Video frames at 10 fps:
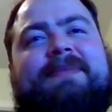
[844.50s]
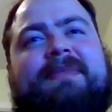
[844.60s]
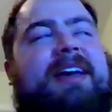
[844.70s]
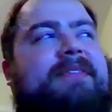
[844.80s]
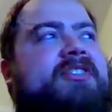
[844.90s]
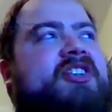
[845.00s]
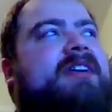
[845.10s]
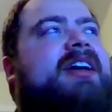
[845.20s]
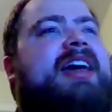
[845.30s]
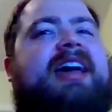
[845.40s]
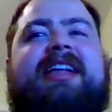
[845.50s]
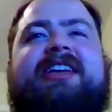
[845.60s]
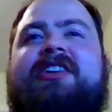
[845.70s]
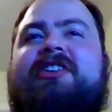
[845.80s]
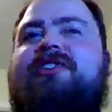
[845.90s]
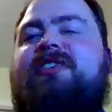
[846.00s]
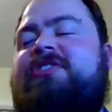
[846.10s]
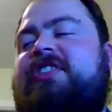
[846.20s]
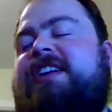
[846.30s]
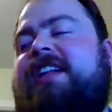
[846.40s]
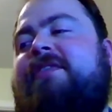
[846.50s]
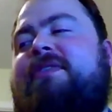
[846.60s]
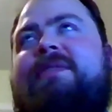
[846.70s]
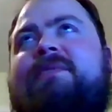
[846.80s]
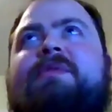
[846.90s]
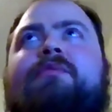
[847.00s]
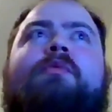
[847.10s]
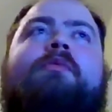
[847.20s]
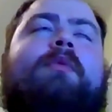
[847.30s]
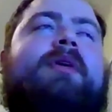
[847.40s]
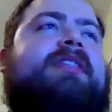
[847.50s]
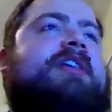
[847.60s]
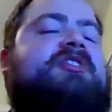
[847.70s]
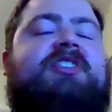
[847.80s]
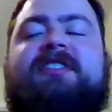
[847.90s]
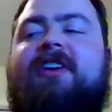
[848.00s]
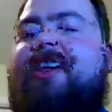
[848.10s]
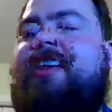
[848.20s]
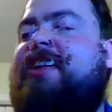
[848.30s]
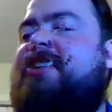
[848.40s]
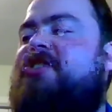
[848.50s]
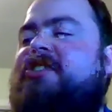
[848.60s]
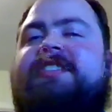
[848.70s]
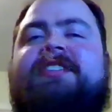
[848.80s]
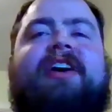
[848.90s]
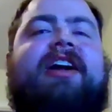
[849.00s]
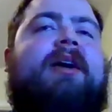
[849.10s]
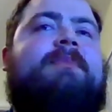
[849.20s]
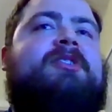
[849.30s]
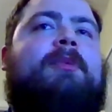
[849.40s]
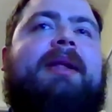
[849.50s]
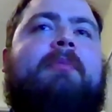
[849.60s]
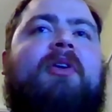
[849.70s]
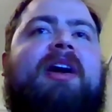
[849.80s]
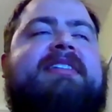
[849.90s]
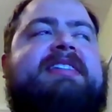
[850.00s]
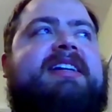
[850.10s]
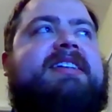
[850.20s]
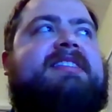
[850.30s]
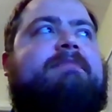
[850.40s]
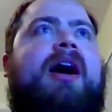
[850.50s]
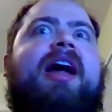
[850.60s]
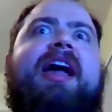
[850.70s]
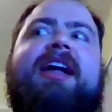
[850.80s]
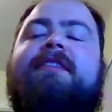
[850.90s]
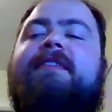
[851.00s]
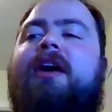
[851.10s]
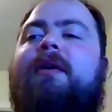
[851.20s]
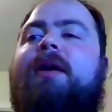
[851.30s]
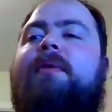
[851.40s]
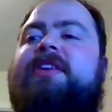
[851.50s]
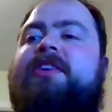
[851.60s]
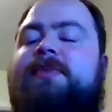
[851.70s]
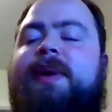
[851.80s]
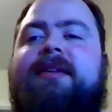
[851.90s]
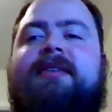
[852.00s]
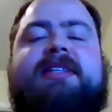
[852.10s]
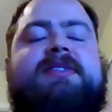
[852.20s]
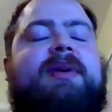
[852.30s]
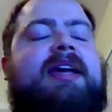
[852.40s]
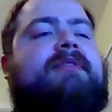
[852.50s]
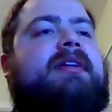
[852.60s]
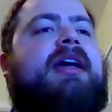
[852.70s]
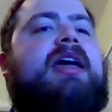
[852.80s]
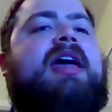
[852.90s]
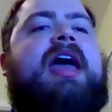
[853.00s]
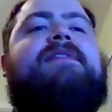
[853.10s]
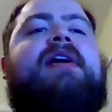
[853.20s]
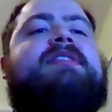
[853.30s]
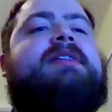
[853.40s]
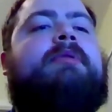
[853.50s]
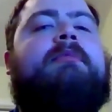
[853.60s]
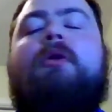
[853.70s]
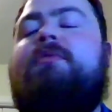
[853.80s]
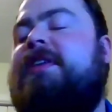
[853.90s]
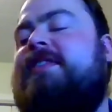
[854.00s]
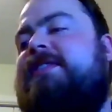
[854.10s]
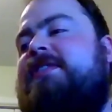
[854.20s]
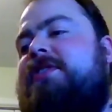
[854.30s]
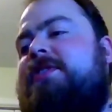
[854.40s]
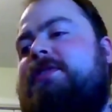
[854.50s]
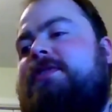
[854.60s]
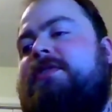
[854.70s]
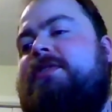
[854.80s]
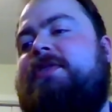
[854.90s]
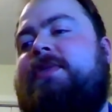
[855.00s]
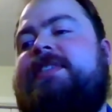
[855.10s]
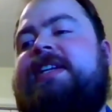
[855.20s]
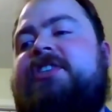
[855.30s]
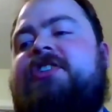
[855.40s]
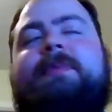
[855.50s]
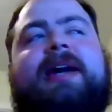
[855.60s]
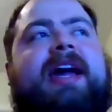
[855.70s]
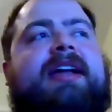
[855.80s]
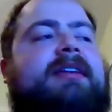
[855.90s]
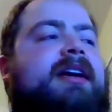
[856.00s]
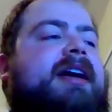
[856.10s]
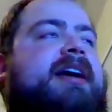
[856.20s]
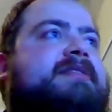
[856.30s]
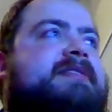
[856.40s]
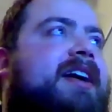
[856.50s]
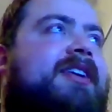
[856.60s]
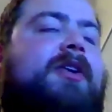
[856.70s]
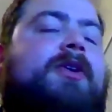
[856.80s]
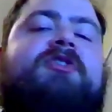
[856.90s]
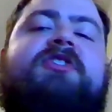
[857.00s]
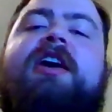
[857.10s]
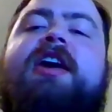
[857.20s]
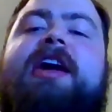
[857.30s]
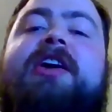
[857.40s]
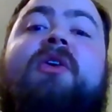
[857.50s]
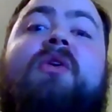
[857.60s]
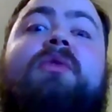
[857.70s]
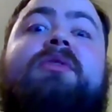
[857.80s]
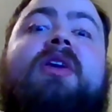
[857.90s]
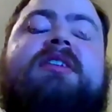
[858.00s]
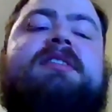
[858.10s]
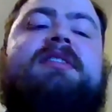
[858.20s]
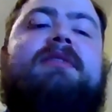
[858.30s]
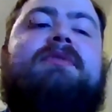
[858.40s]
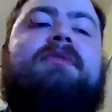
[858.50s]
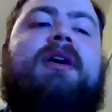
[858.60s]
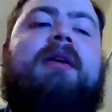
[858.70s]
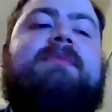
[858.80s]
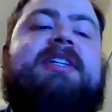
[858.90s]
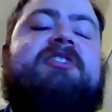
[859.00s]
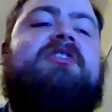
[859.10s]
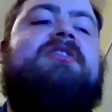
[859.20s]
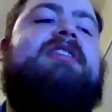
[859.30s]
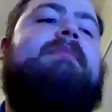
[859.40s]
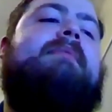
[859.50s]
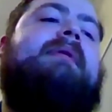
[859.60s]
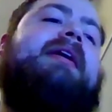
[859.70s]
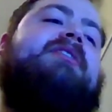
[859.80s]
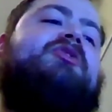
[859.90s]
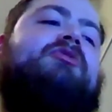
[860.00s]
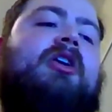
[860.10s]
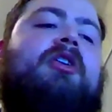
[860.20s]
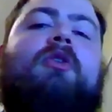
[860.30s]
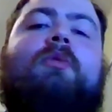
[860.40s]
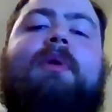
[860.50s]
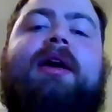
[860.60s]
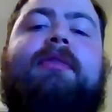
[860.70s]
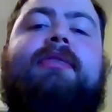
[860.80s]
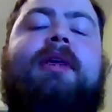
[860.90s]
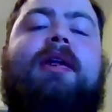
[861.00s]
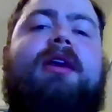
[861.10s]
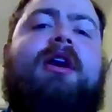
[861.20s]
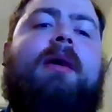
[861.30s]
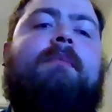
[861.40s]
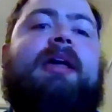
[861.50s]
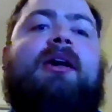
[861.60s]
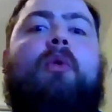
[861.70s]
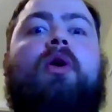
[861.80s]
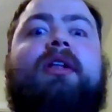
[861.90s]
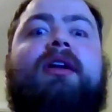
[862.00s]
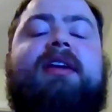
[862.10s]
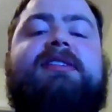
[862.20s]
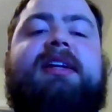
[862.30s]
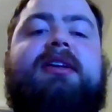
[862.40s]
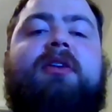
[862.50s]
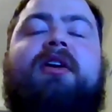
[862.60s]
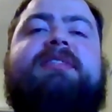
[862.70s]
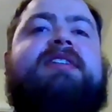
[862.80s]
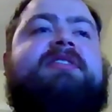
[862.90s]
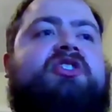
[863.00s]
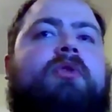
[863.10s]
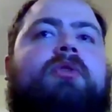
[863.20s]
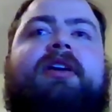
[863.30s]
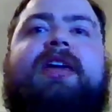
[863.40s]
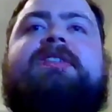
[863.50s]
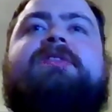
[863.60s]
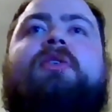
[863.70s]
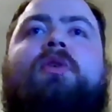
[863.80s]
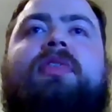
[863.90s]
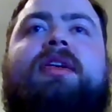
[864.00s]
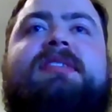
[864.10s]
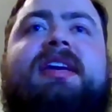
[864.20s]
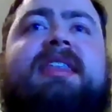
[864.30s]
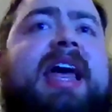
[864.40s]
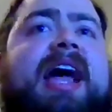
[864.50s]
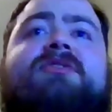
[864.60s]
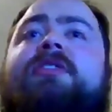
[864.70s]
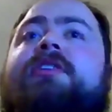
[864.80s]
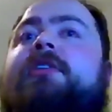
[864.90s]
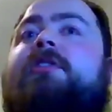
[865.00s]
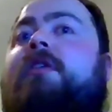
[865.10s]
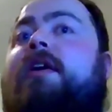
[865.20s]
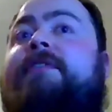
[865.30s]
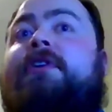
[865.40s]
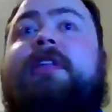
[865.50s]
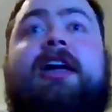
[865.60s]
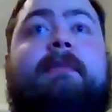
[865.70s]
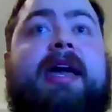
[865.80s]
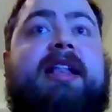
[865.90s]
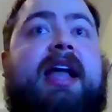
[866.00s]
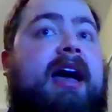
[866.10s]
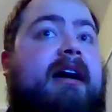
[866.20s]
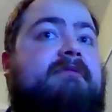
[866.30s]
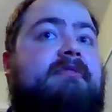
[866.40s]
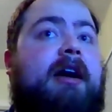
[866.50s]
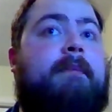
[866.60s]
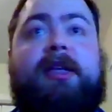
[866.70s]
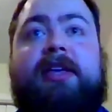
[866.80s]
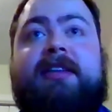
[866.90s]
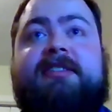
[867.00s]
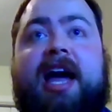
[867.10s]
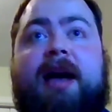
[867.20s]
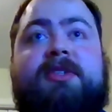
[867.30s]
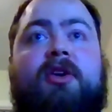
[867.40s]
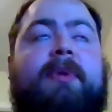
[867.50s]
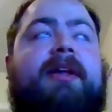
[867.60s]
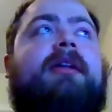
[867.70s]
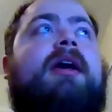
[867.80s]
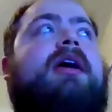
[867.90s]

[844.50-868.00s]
Yeah, for sure. And, just kind of with us just talking, it's just stirring up so many more ideas in my head of how I would use Wakelet. So even if I was to promote this to a teacher, being a tech coach, lots of teachers, they may struggle with like organizing content to show their kids or things like that. Or if you're like me and have a million tabs open,